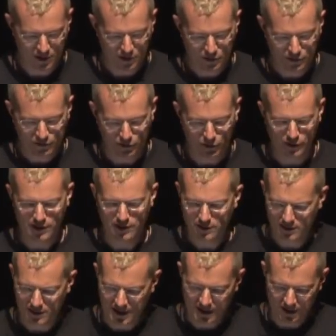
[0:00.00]
So
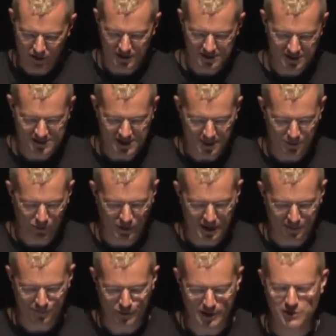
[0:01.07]
here in this example, we
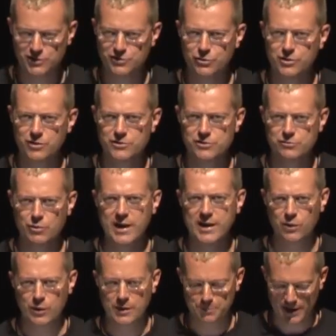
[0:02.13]
have French students
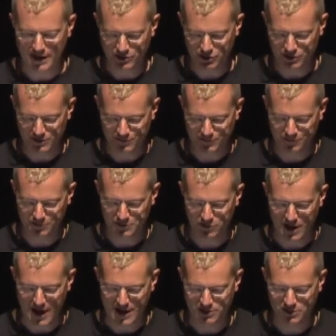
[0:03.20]
writing web pages from
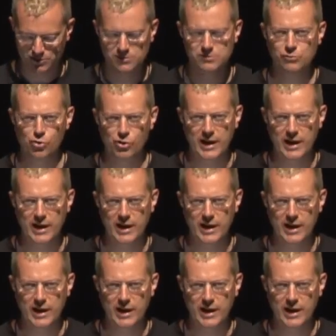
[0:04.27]
scratch, raw